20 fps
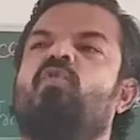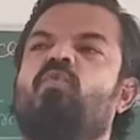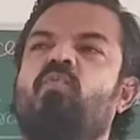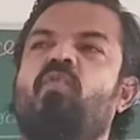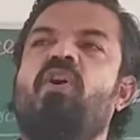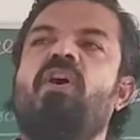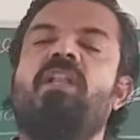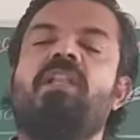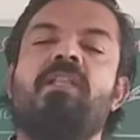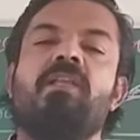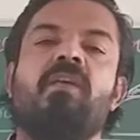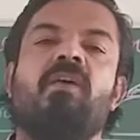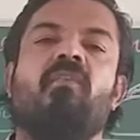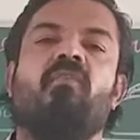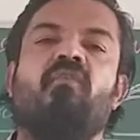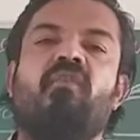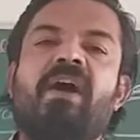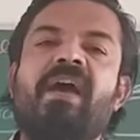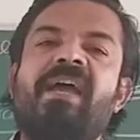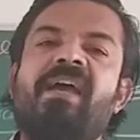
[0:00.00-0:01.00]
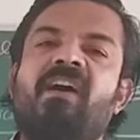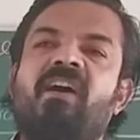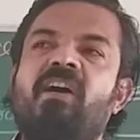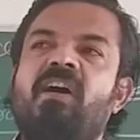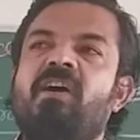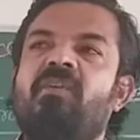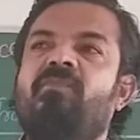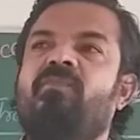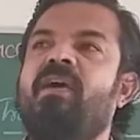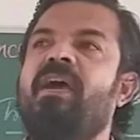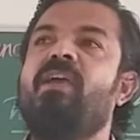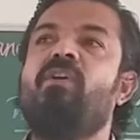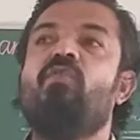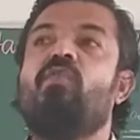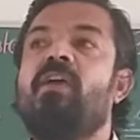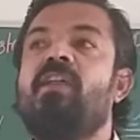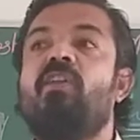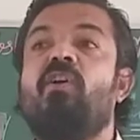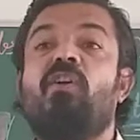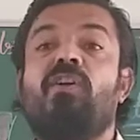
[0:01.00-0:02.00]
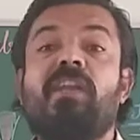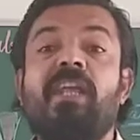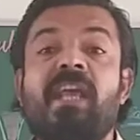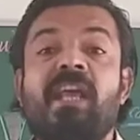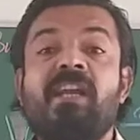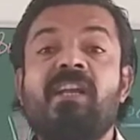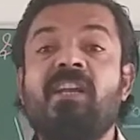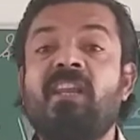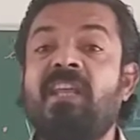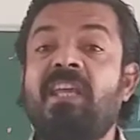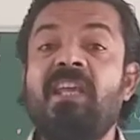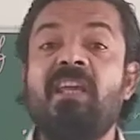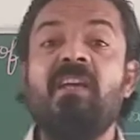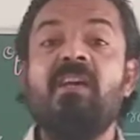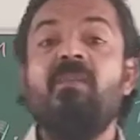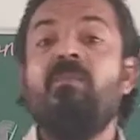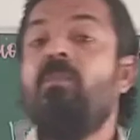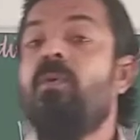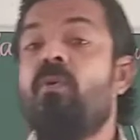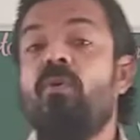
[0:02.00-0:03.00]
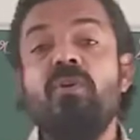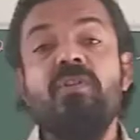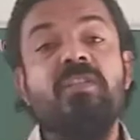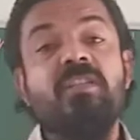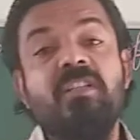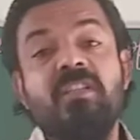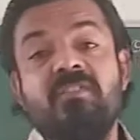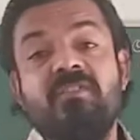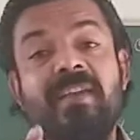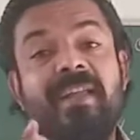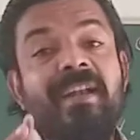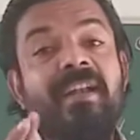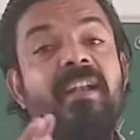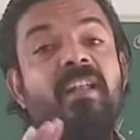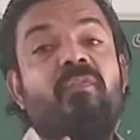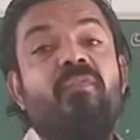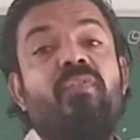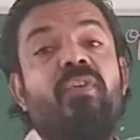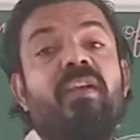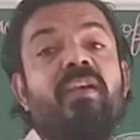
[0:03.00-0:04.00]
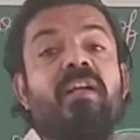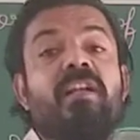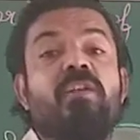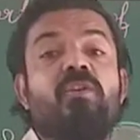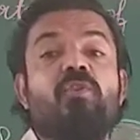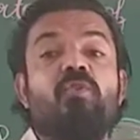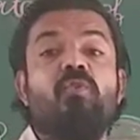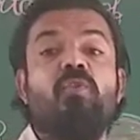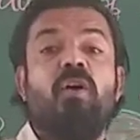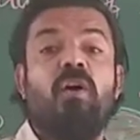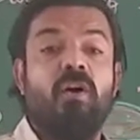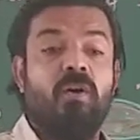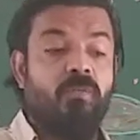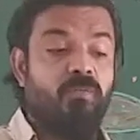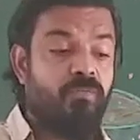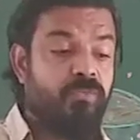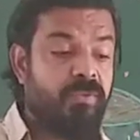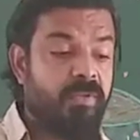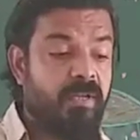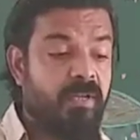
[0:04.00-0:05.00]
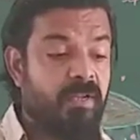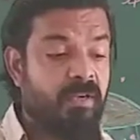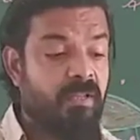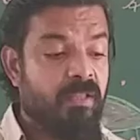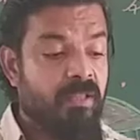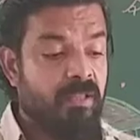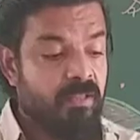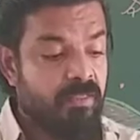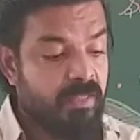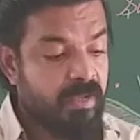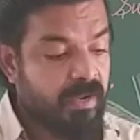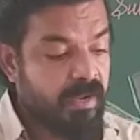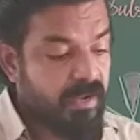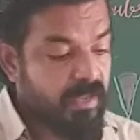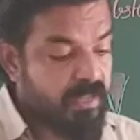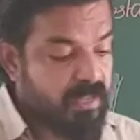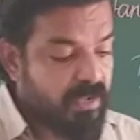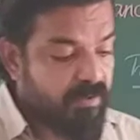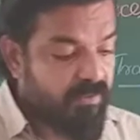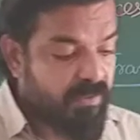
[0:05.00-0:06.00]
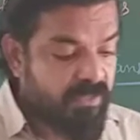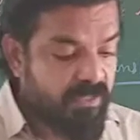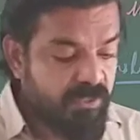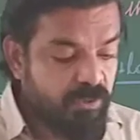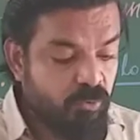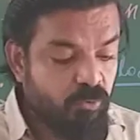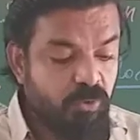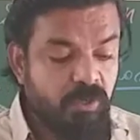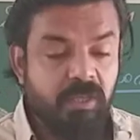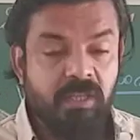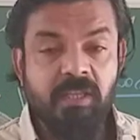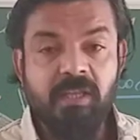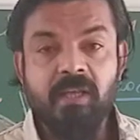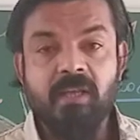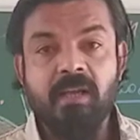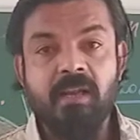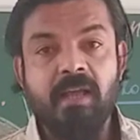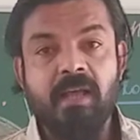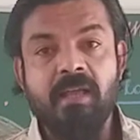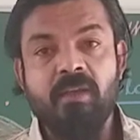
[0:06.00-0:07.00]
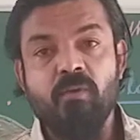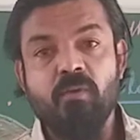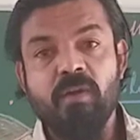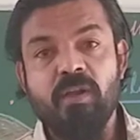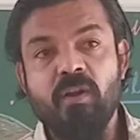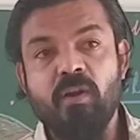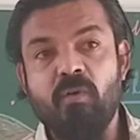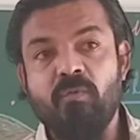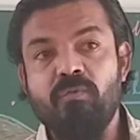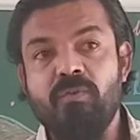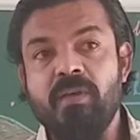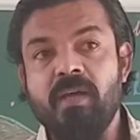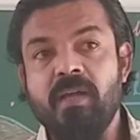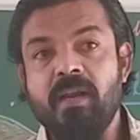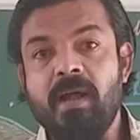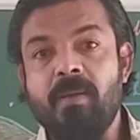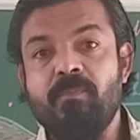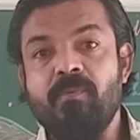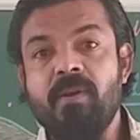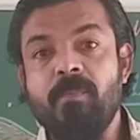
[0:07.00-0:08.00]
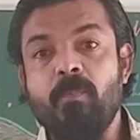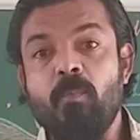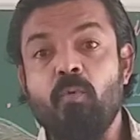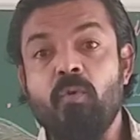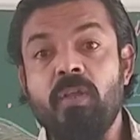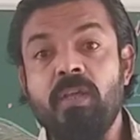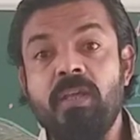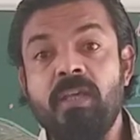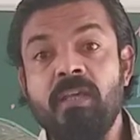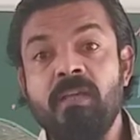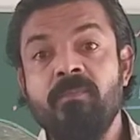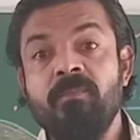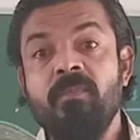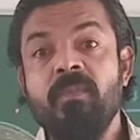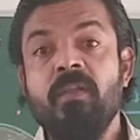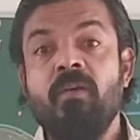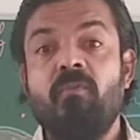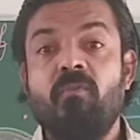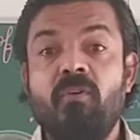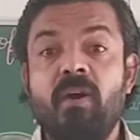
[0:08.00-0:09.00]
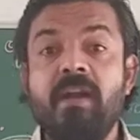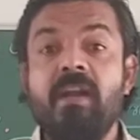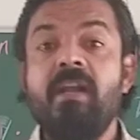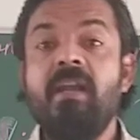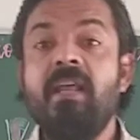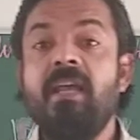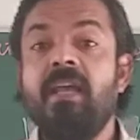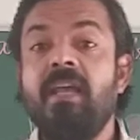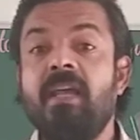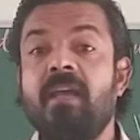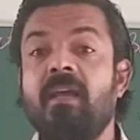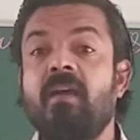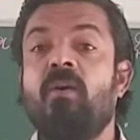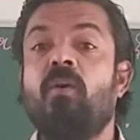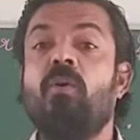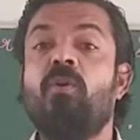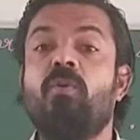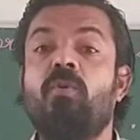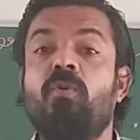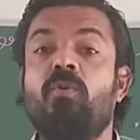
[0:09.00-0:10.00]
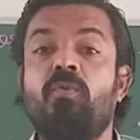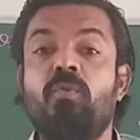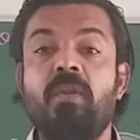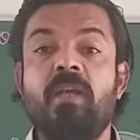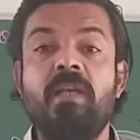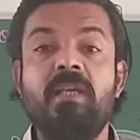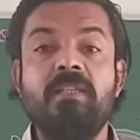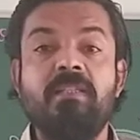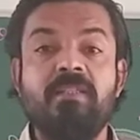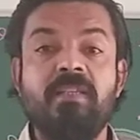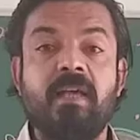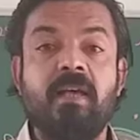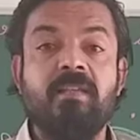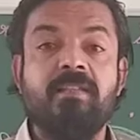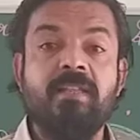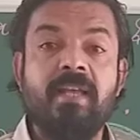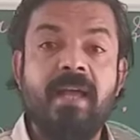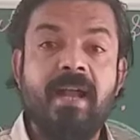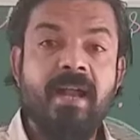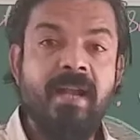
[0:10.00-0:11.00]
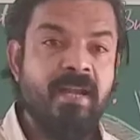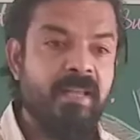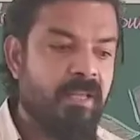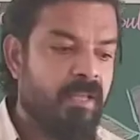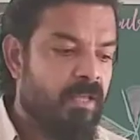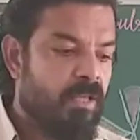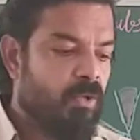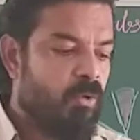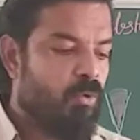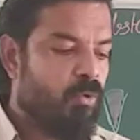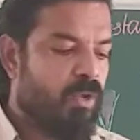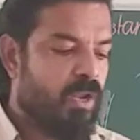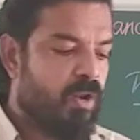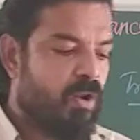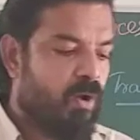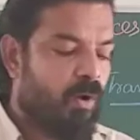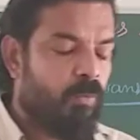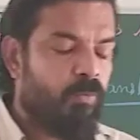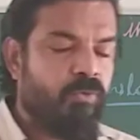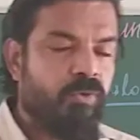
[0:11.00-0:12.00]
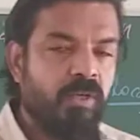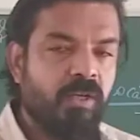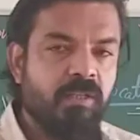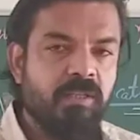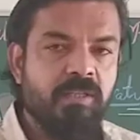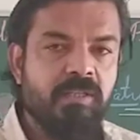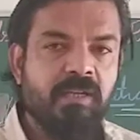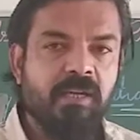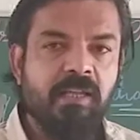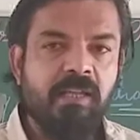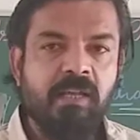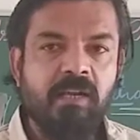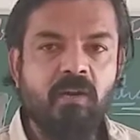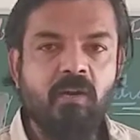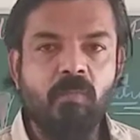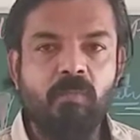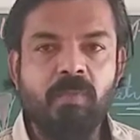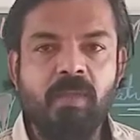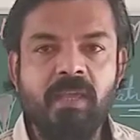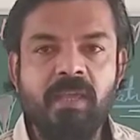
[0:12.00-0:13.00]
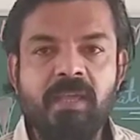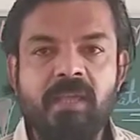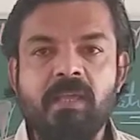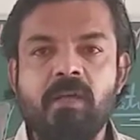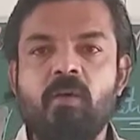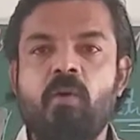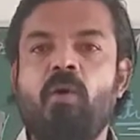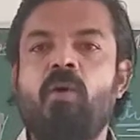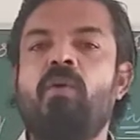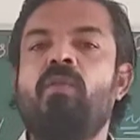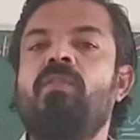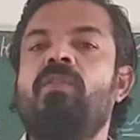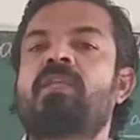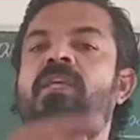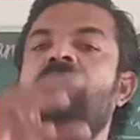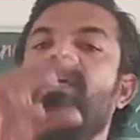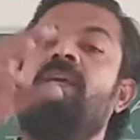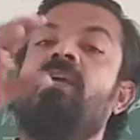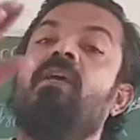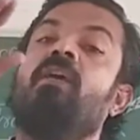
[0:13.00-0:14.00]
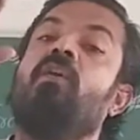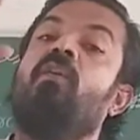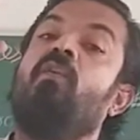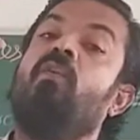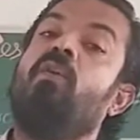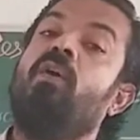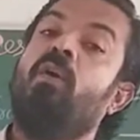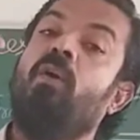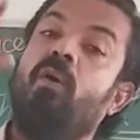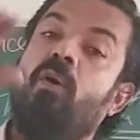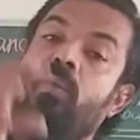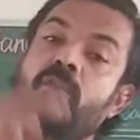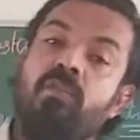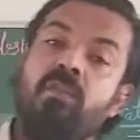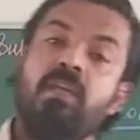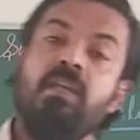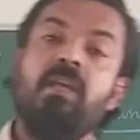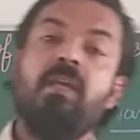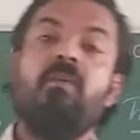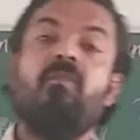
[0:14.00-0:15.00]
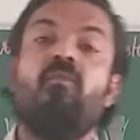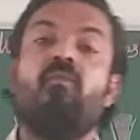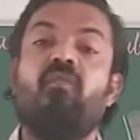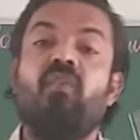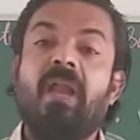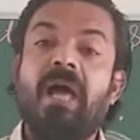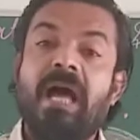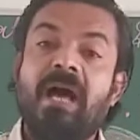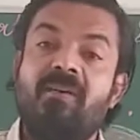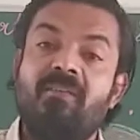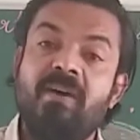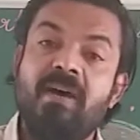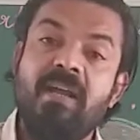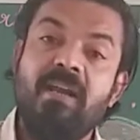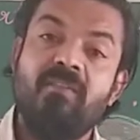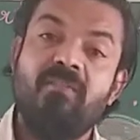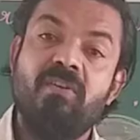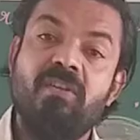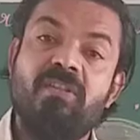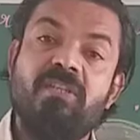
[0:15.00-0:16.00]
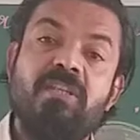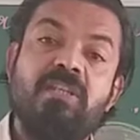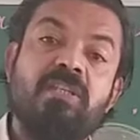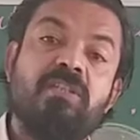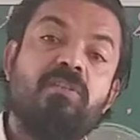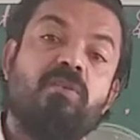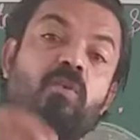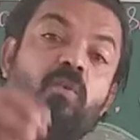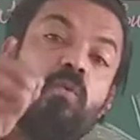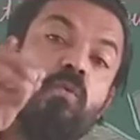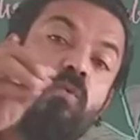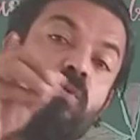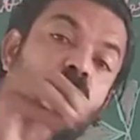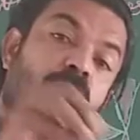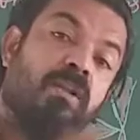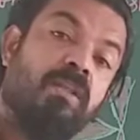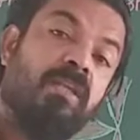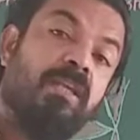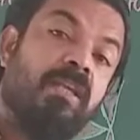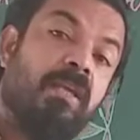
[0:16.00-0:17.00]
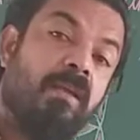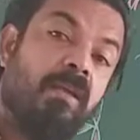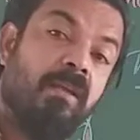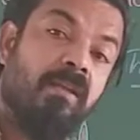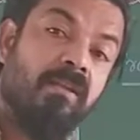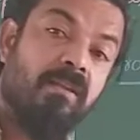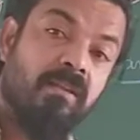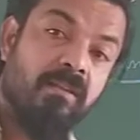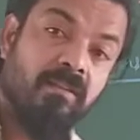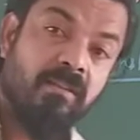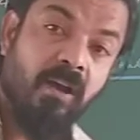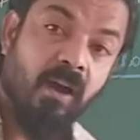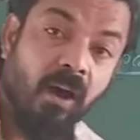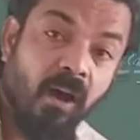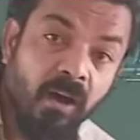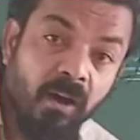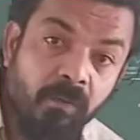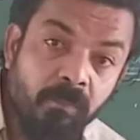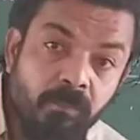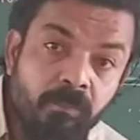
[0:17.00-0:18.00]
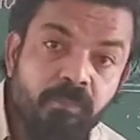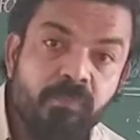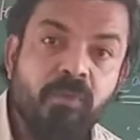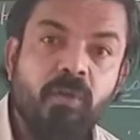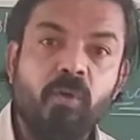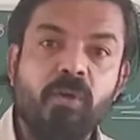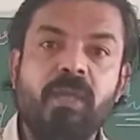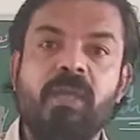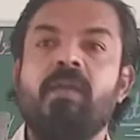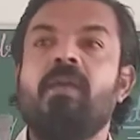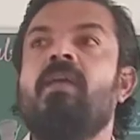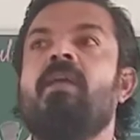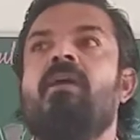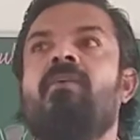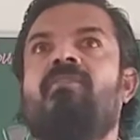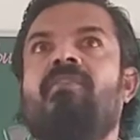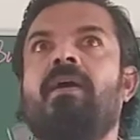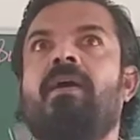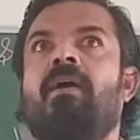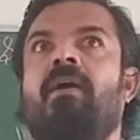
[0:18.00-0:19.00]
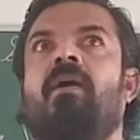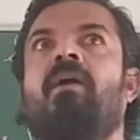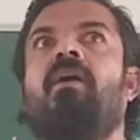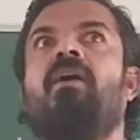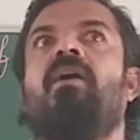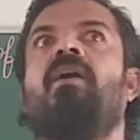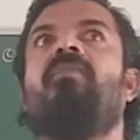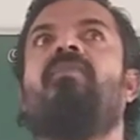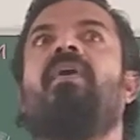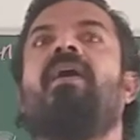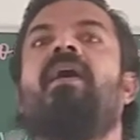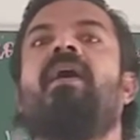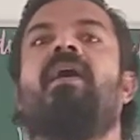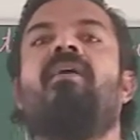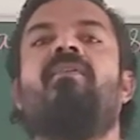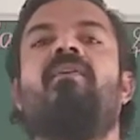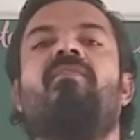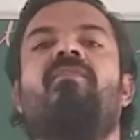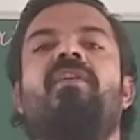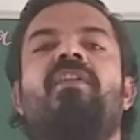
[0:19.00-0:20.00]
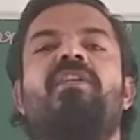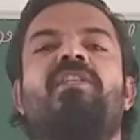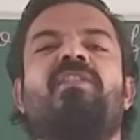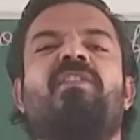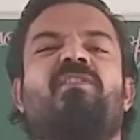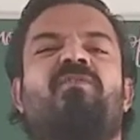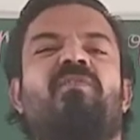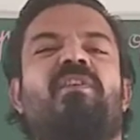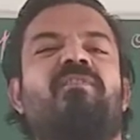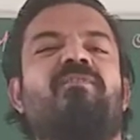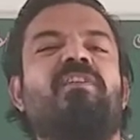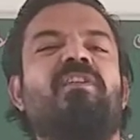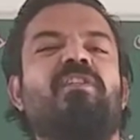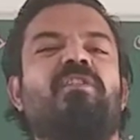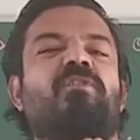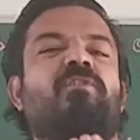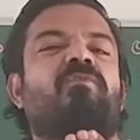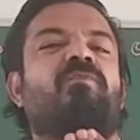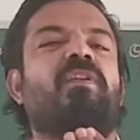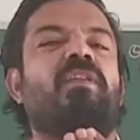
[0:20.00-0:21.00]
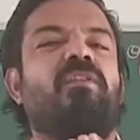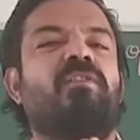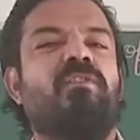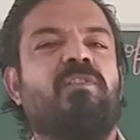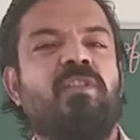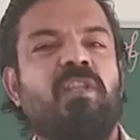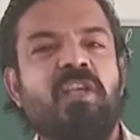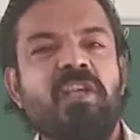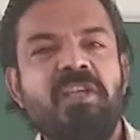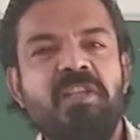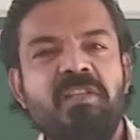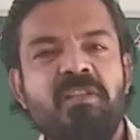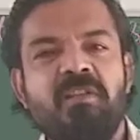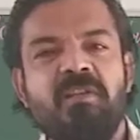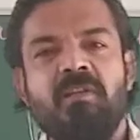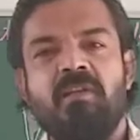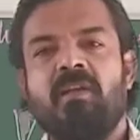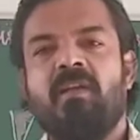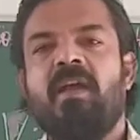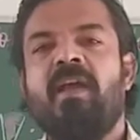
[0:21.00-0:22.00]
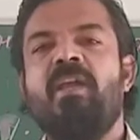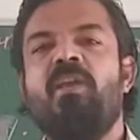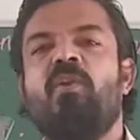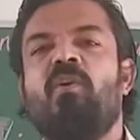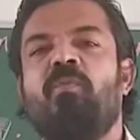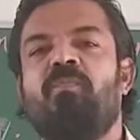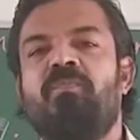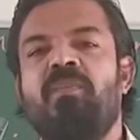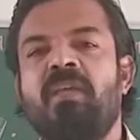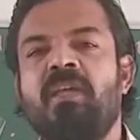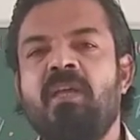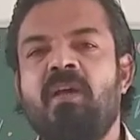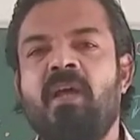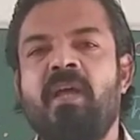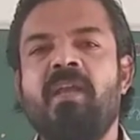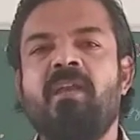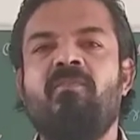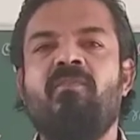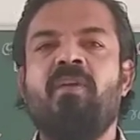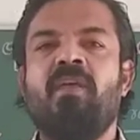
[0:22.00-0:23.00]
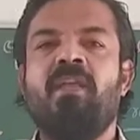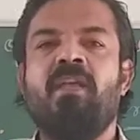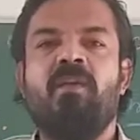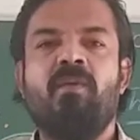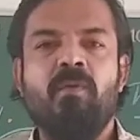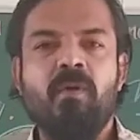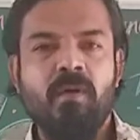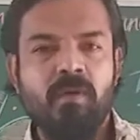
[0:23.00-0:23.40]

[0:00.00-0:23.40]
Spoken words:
Small. Why herb? Why you cannot take tree? Because it is very difficult to observe the color which is over here. You can observe after putting 1 day or 2 days aside. You can observe this color of the ink on the flower which is over the herb. Okay. Herb have a very thin kind of the and very